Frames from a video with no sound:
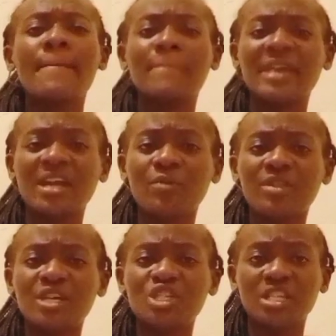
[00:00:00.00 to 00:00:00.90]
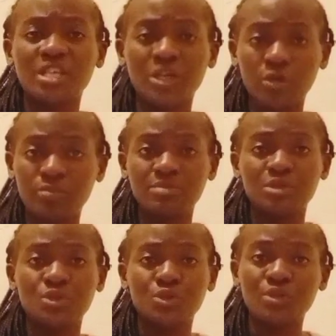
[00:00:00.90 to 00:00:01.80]
my young brother usually helps
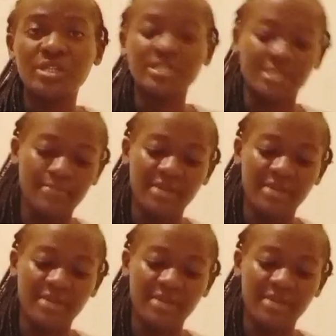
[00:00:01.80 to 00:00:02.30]
me to do it,